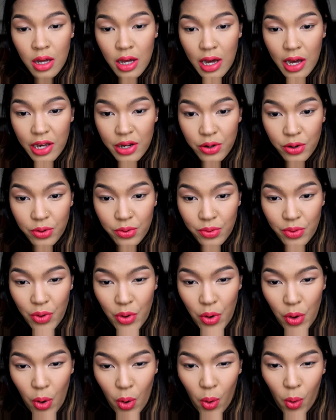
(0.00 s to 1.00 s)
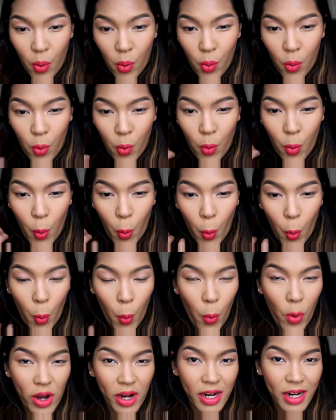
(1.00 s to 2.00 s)
I don't know
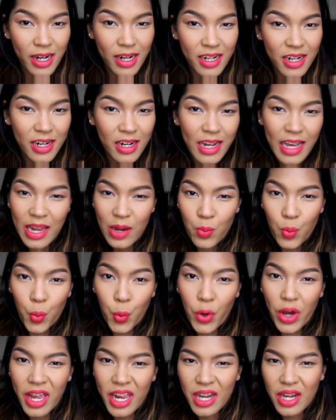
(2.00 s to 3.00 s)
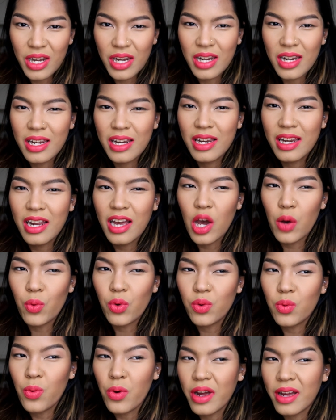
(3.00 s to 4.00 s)
where and when I
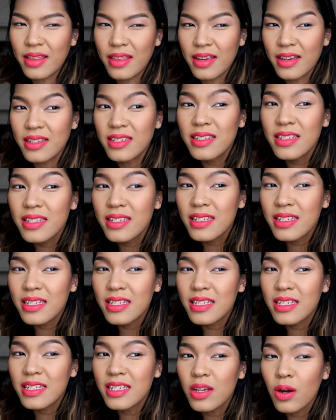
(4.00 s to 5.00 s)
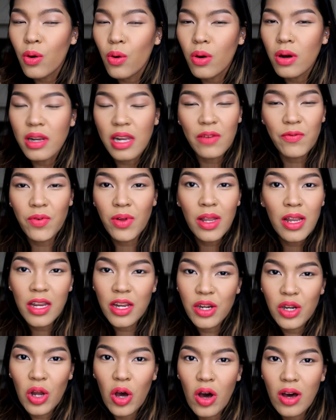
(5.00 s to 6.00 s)
would wear this.
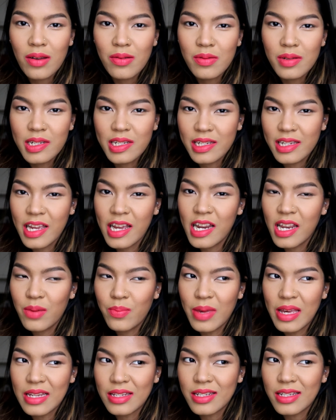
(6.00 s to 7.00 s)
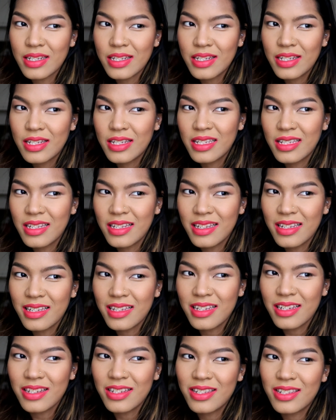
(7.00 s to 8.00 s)
Definitely not daily basis.
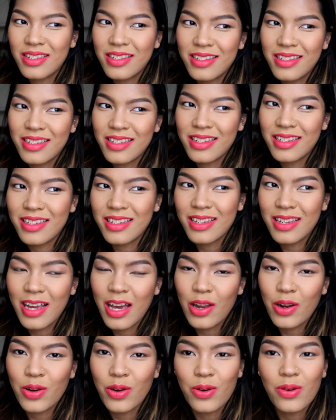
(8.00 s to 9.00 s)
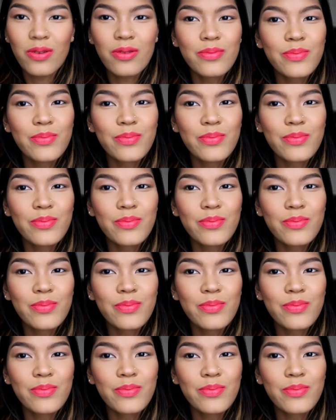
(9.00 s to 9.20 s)
I don't know.